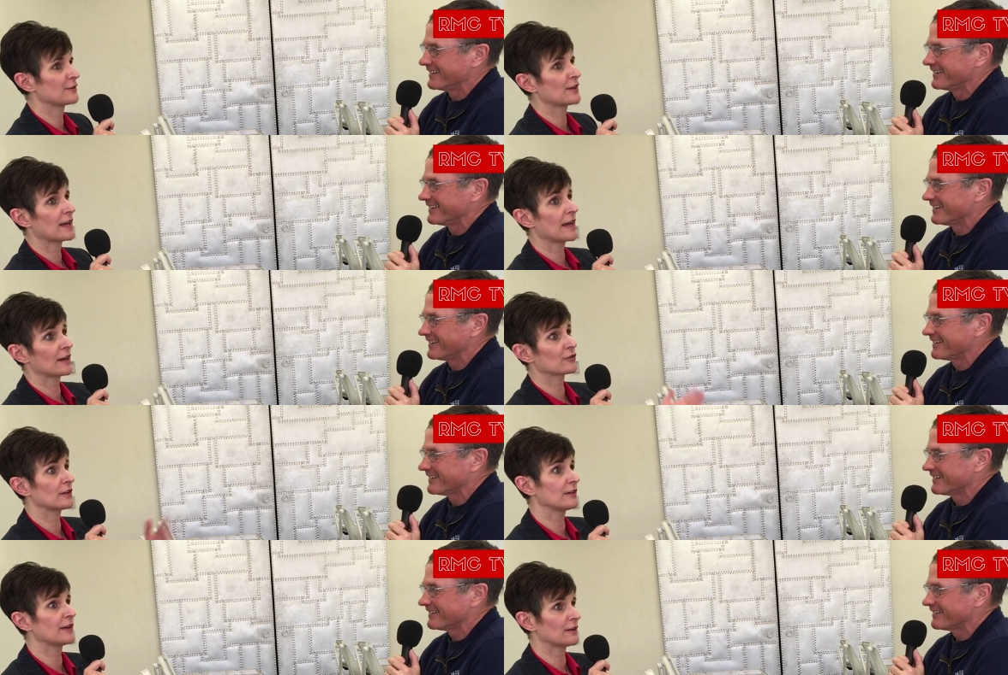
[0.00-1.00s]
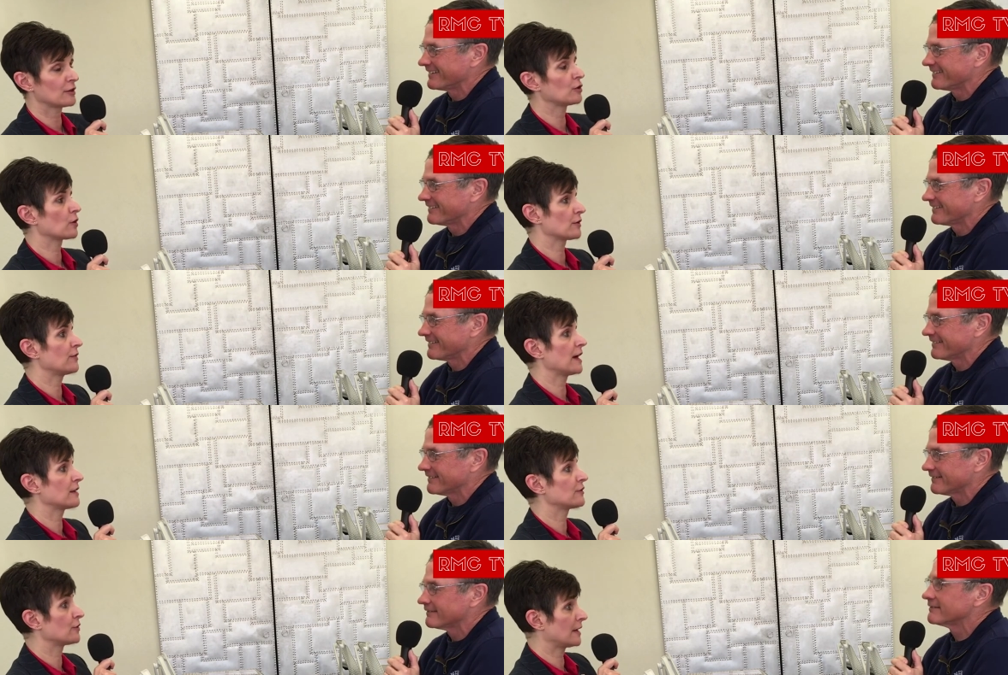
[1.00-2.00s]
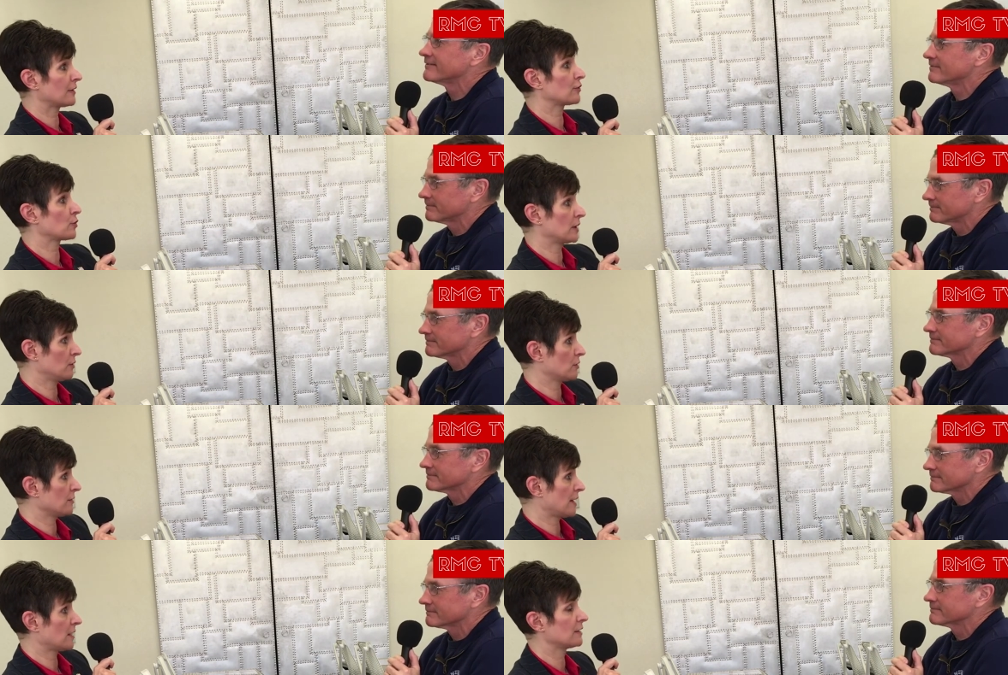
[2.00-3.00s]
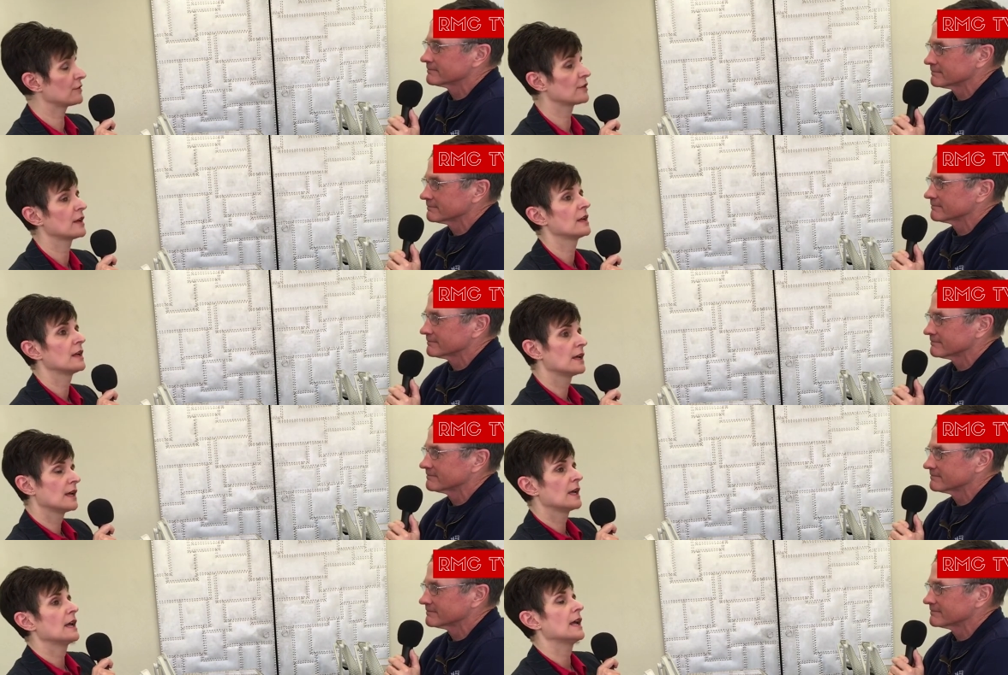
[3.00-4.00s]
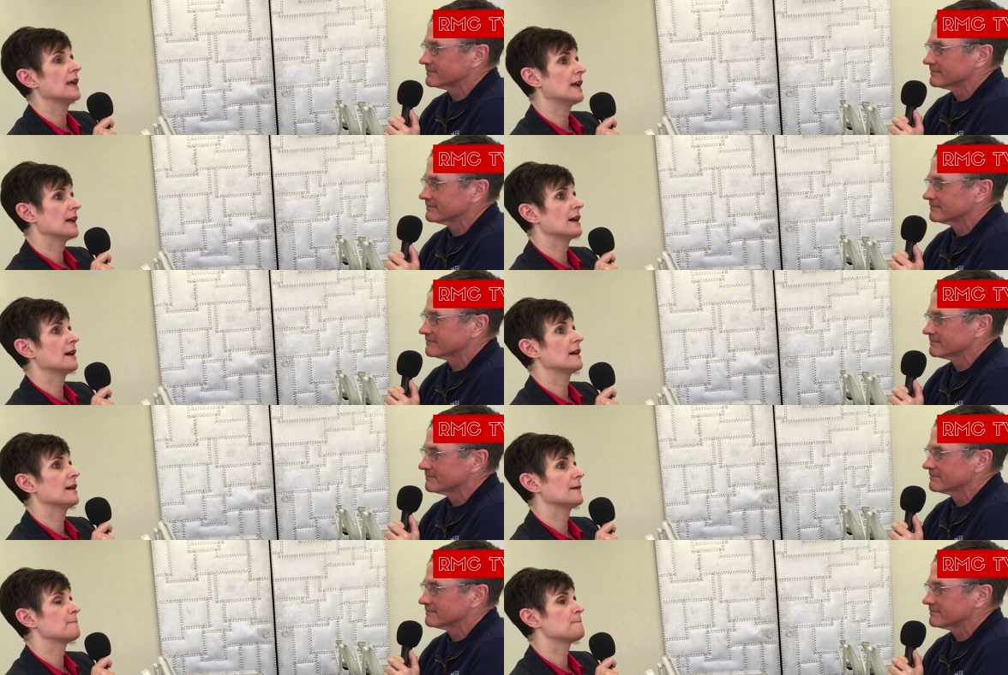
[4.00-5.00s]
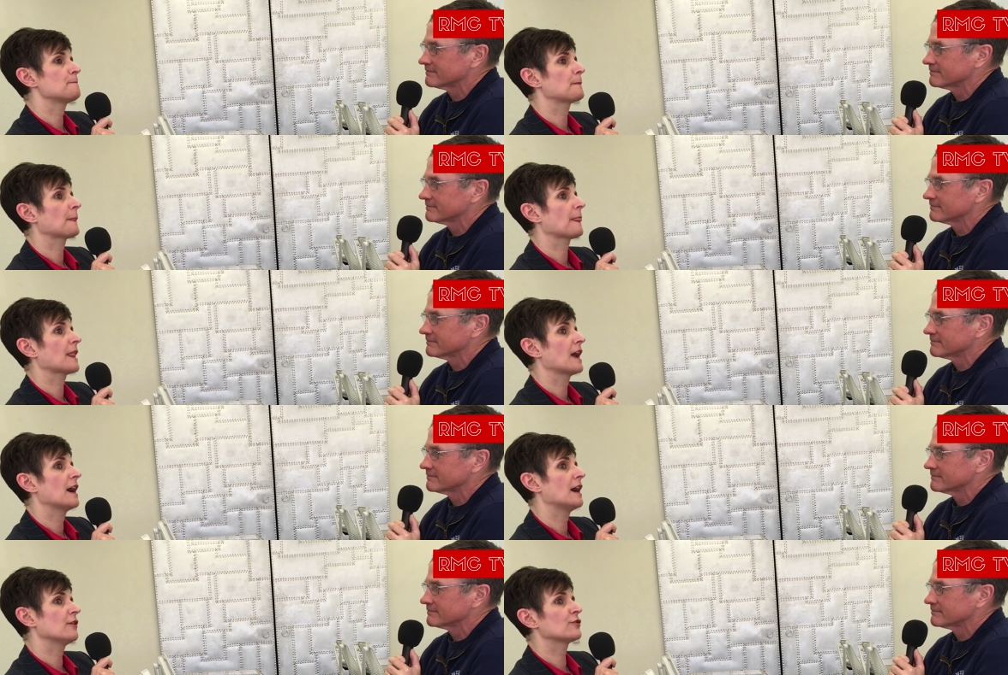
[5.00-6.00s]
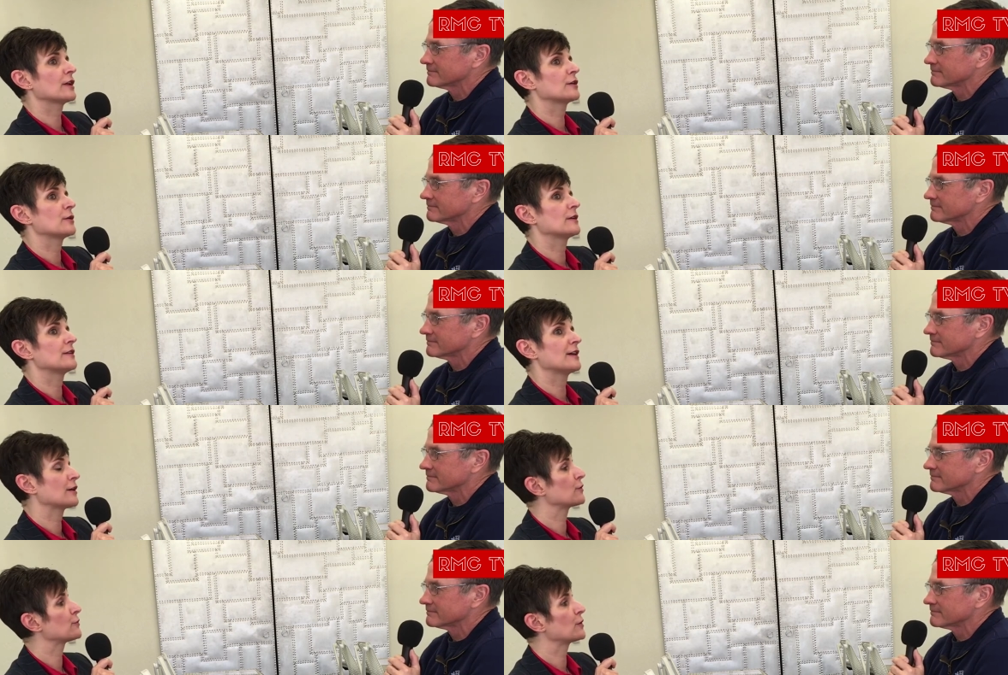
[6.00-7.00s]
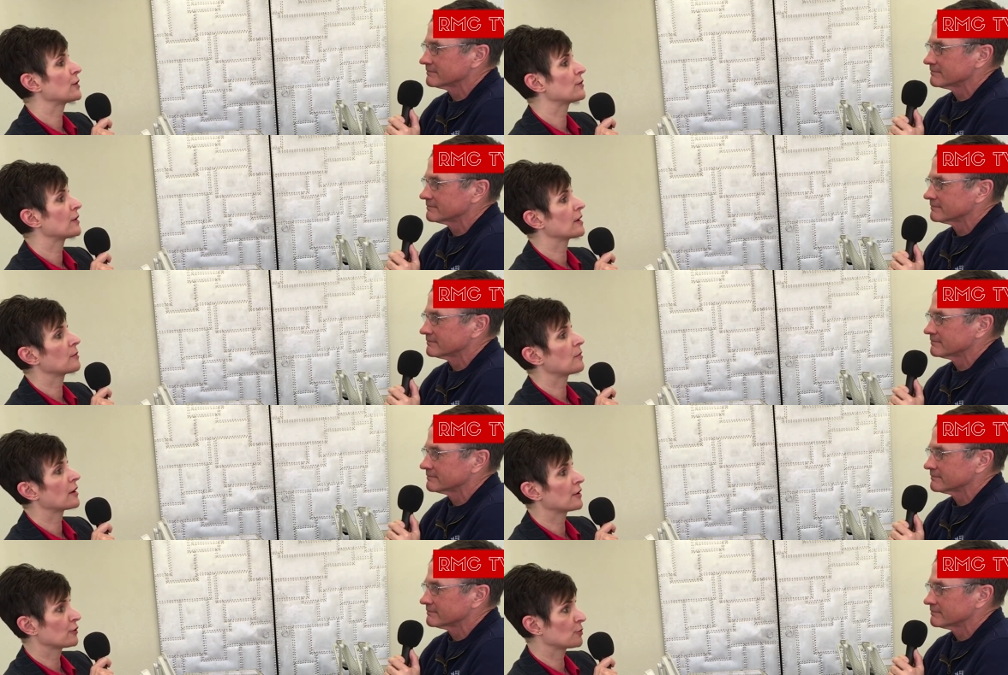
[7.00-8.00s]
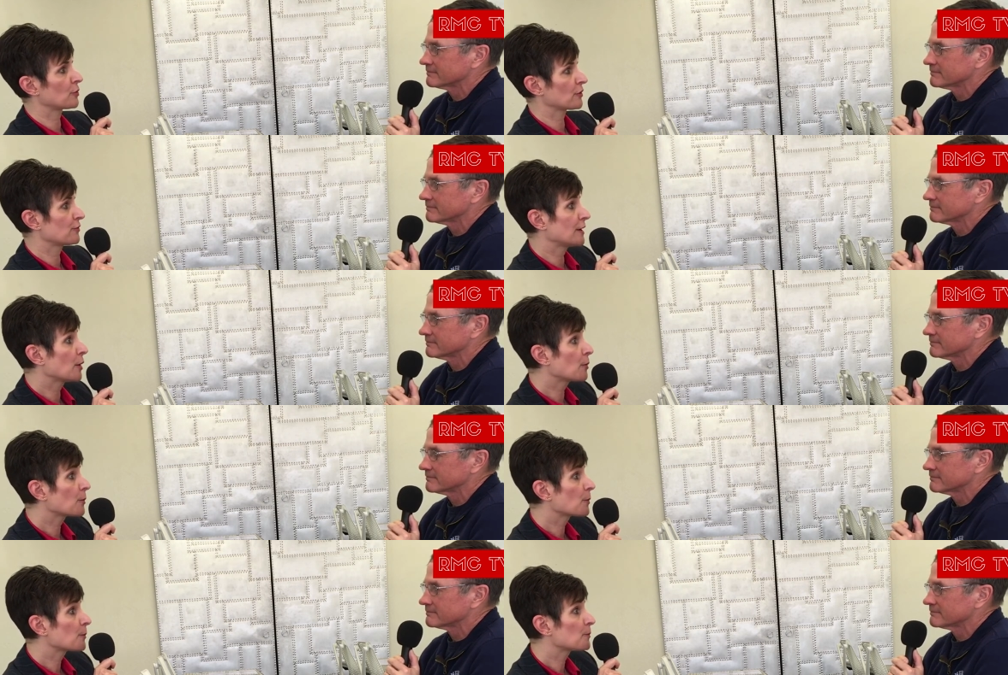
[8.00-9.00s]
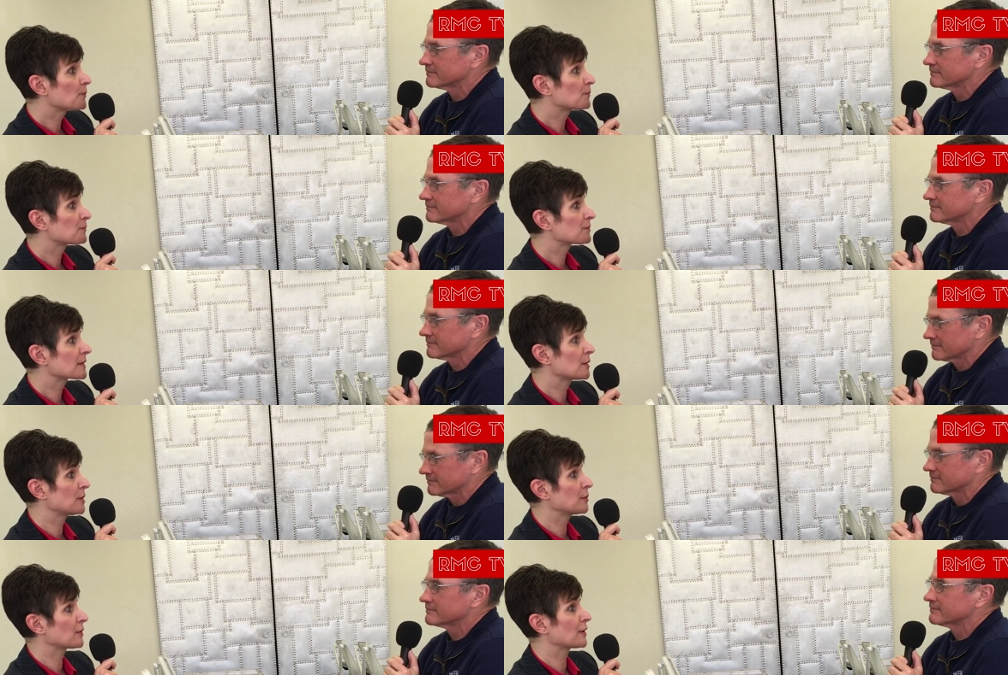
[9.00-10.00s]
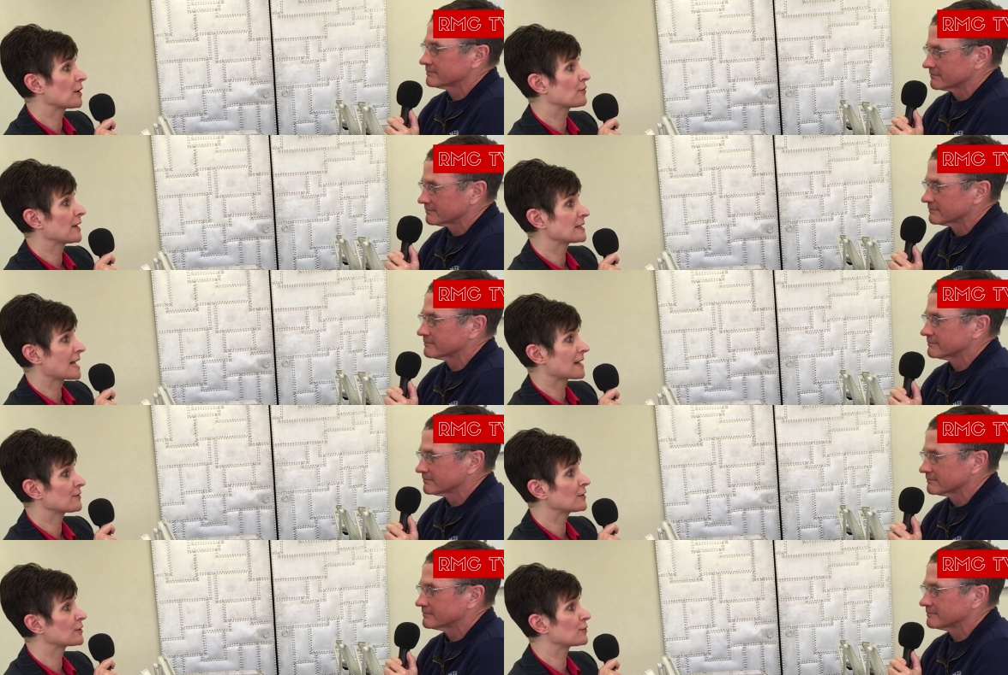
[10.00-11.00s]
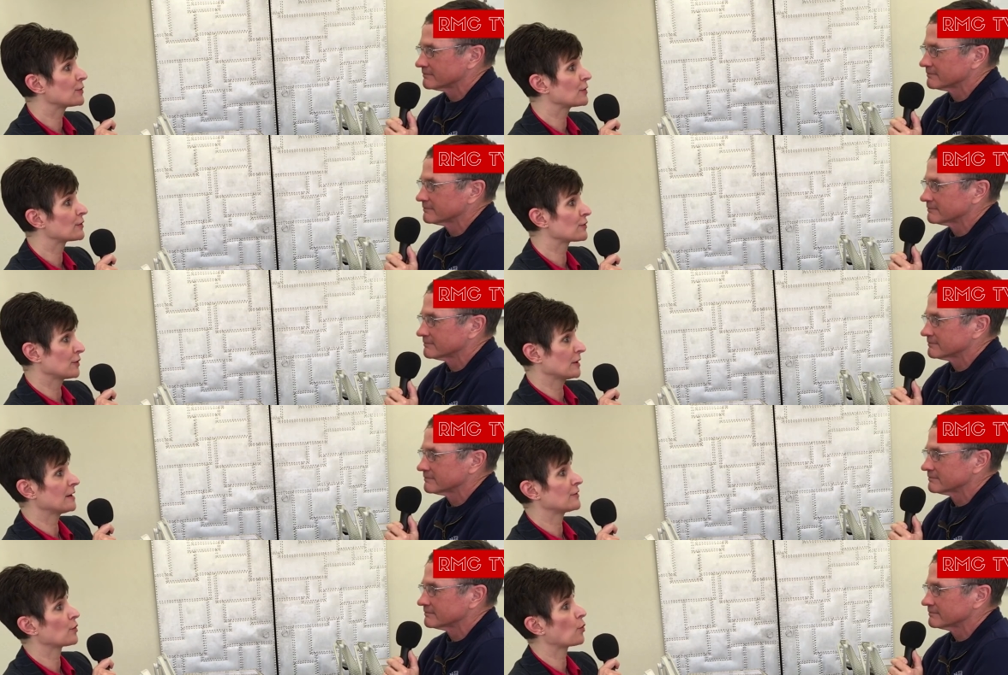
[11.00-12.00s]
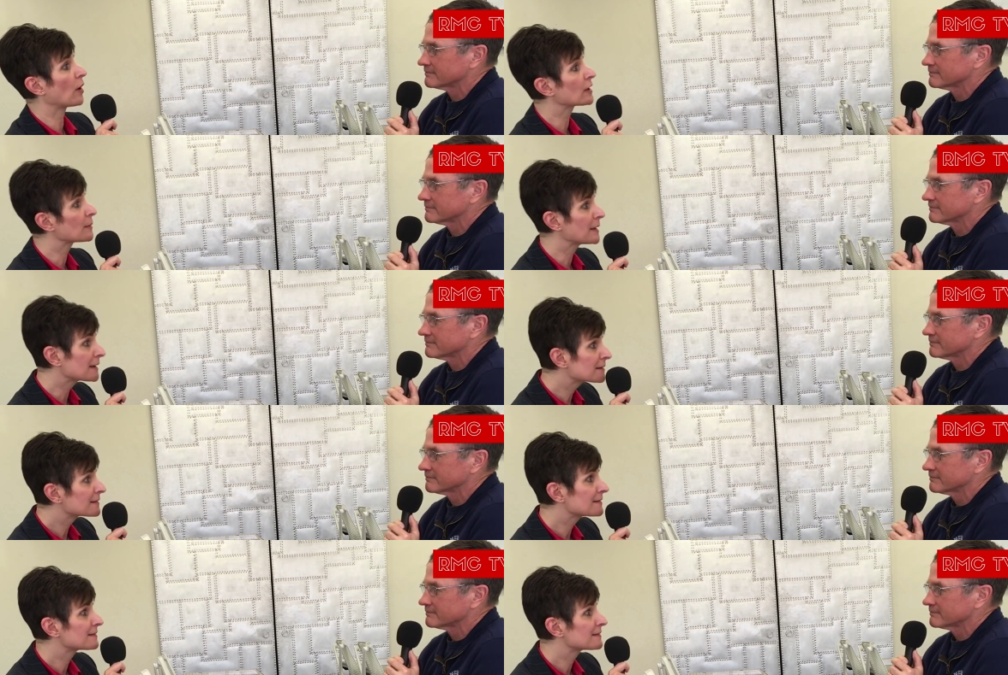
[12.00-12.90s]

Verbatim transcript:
Speaker 1: because I, I actually live out in the North Valley, so now there's one in North Valleys, and I also like going to Italian food over Mario's Portofino. The people there are fantastic. The food is good. It's a welcoming,